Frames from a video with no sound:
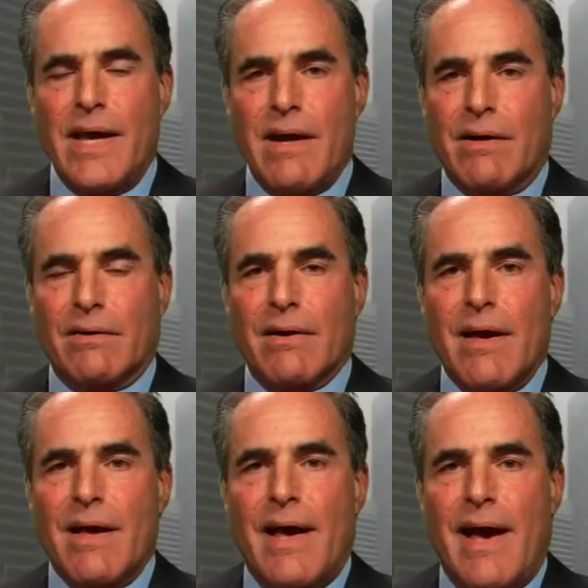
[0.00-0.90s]
care.
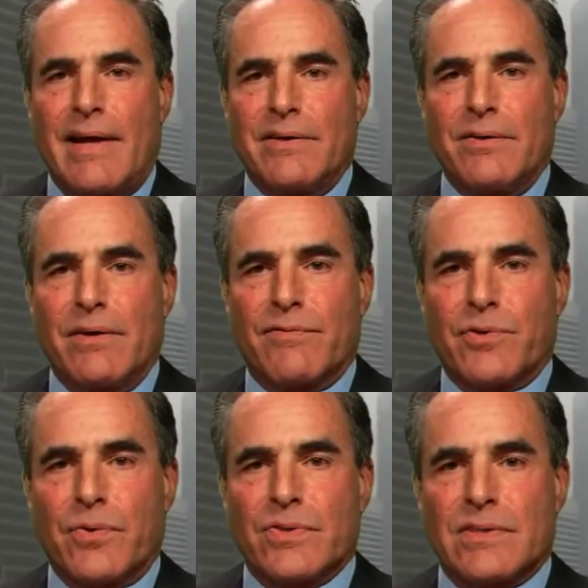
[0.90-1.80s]
And of
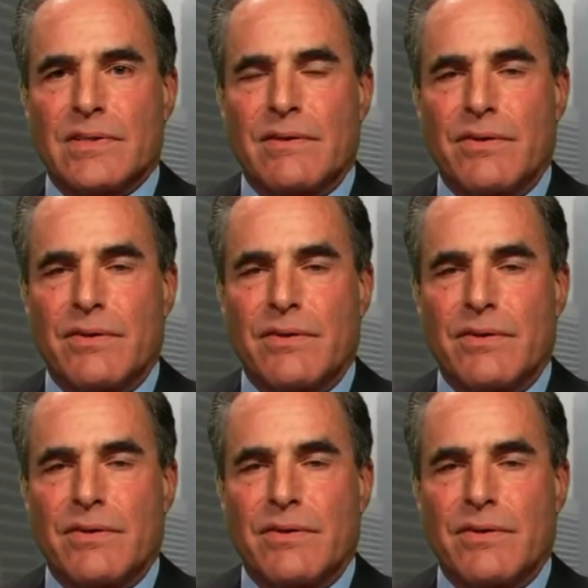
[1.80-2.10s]
course,